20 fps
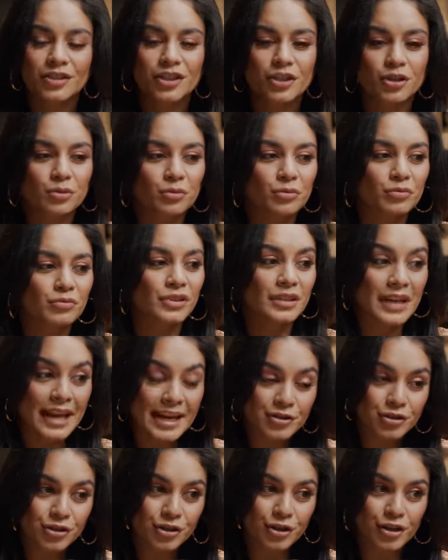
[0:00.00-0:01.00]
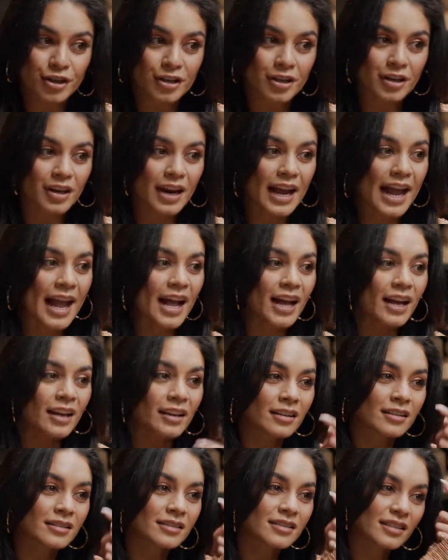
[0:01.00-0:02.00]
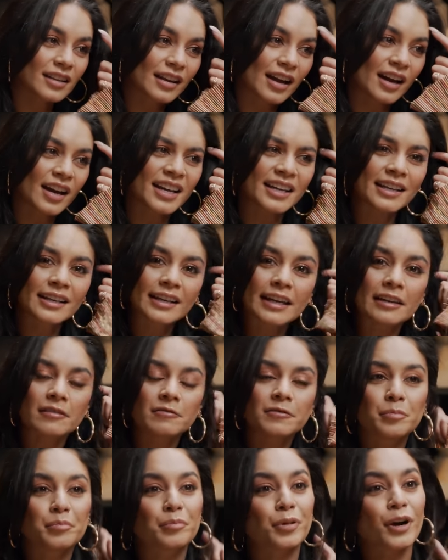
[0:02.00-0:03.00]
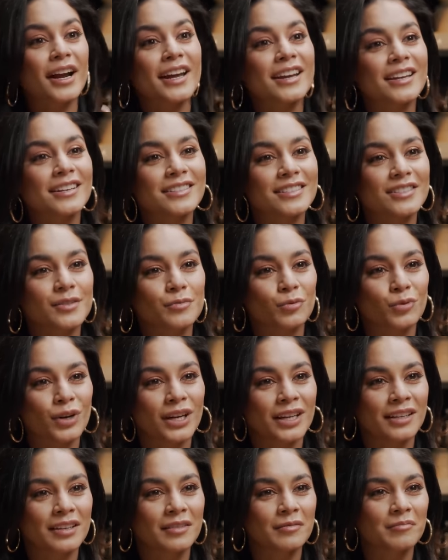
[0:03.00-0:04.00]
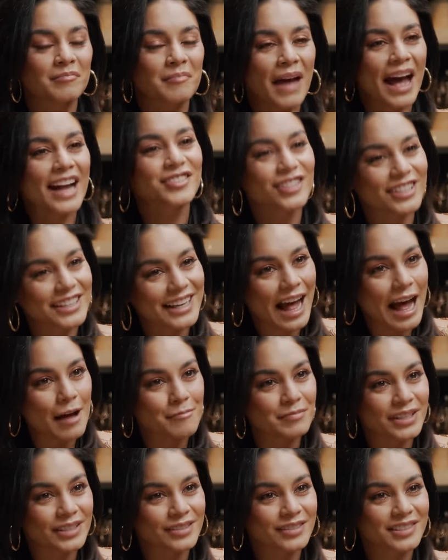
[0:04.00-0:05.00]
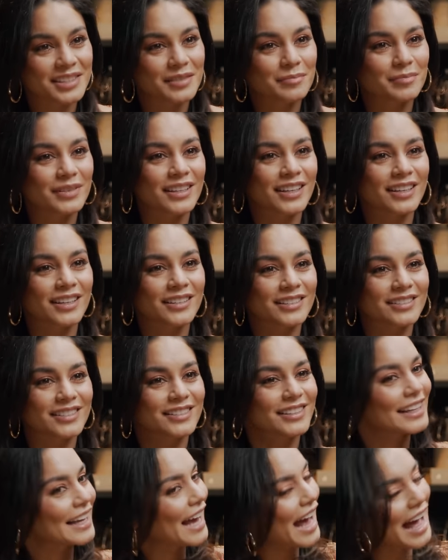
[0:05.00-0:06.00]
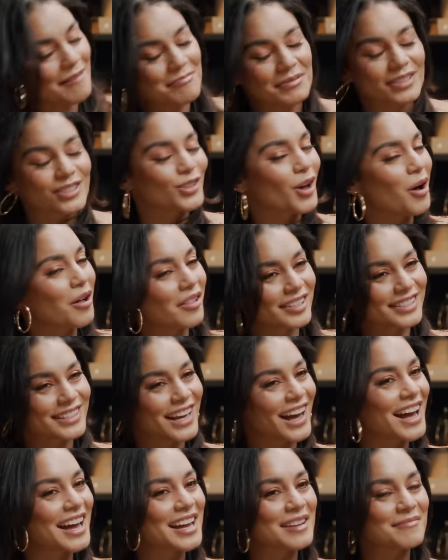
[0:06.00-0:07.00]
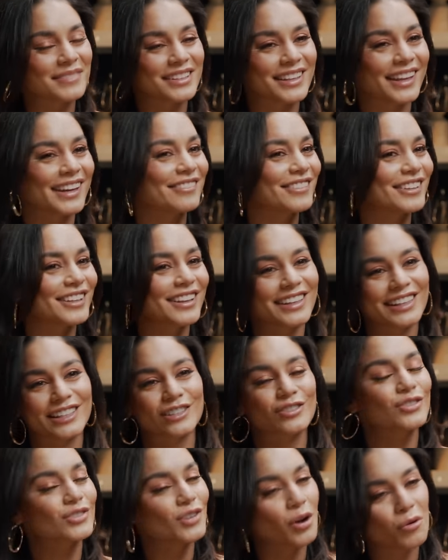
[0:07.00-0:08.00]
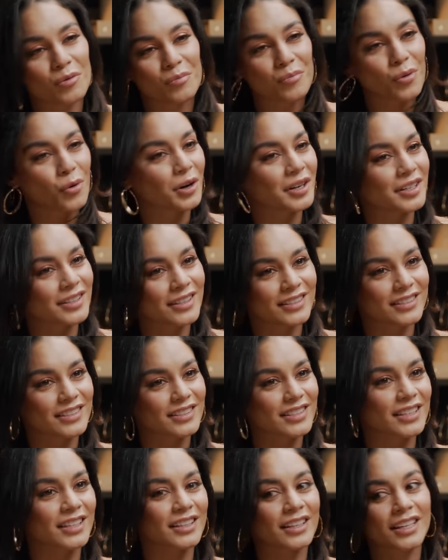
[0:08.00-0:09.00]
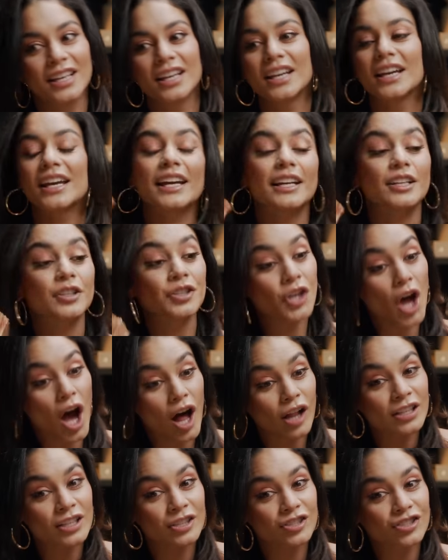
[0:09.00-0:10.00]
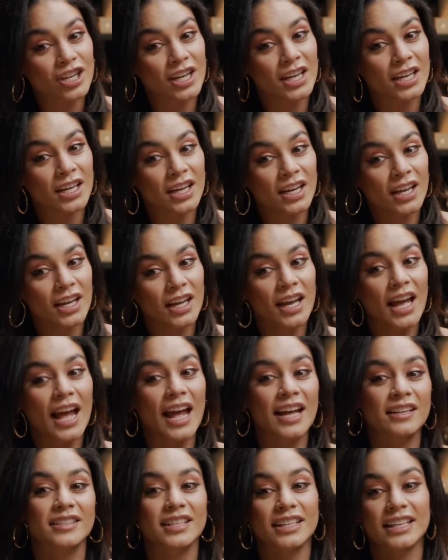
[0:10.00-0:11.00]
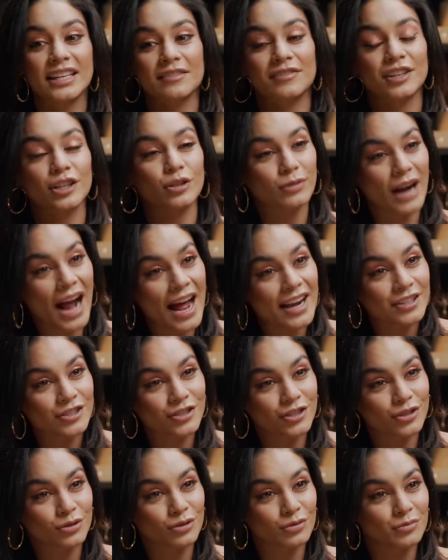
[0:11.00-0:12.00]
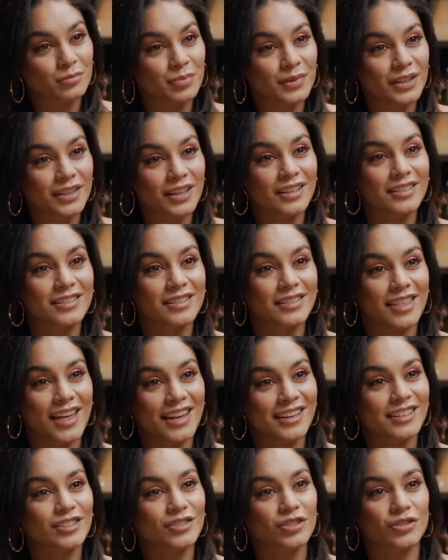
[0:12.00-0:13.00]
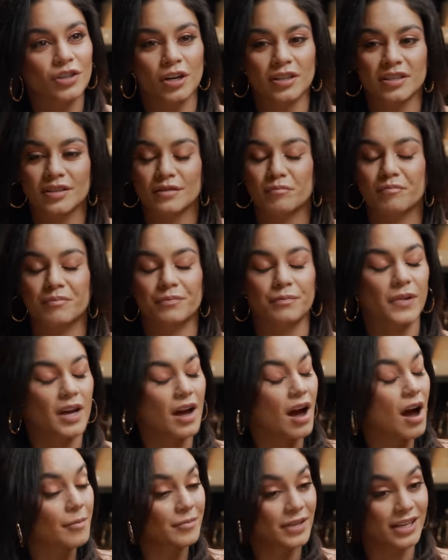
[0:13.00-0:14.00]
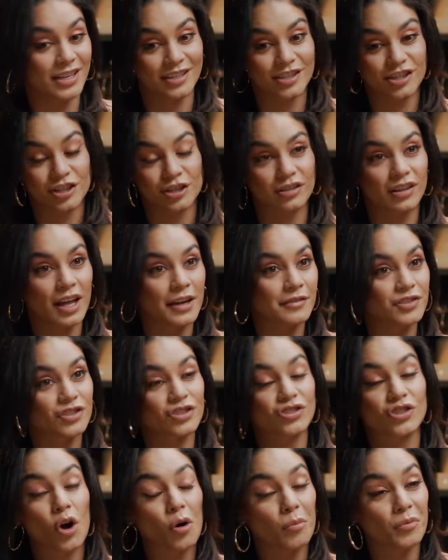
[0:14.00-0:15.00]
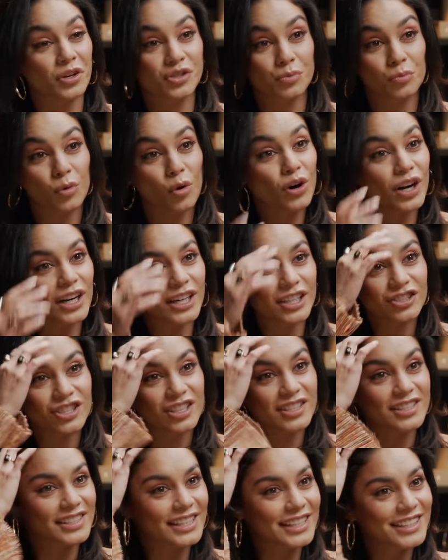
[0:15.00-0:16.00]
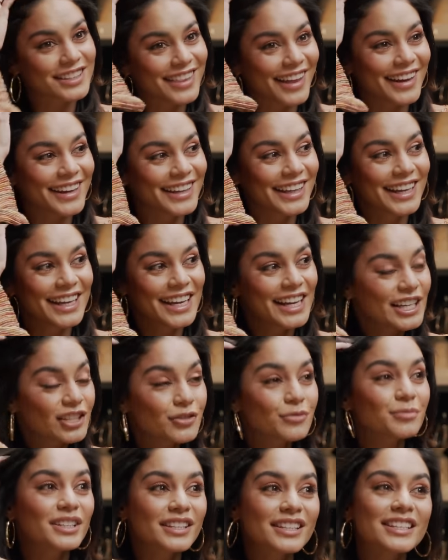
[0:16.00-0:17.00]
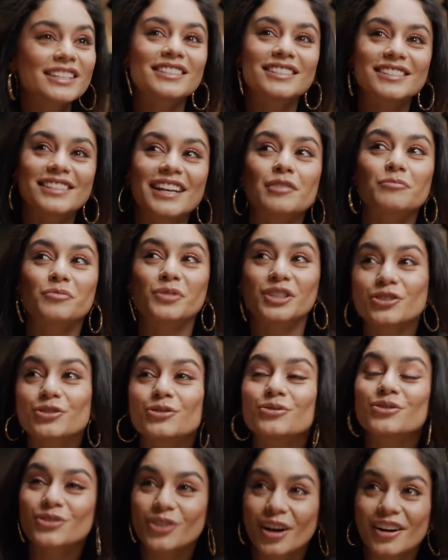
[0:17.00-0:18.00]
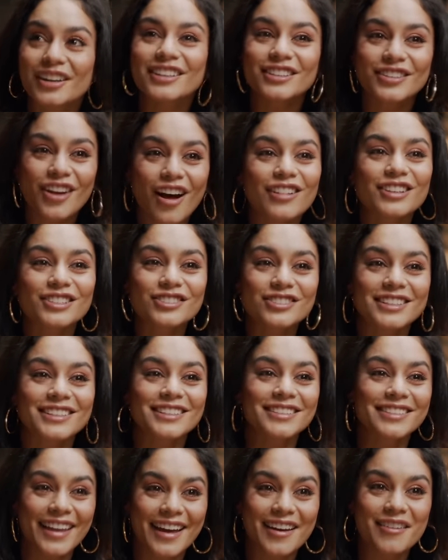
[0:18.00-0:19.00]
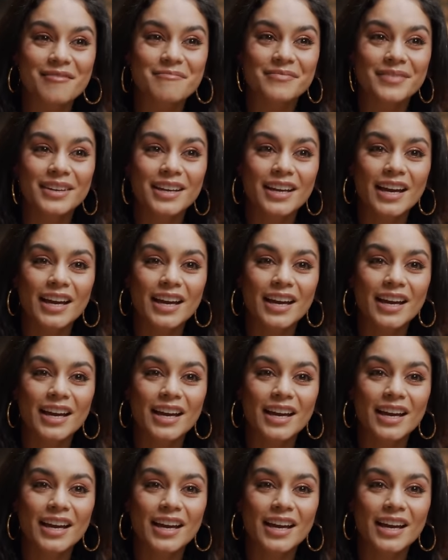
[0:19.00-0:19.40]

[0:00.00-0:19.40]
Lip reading: nature, and I give praise when magic happens because it happens all the time. And I feel like it's so important to acknowledge it and to give it gratitude, because then it starts coming into your life so much more. It's really insane once you start acknowledging them,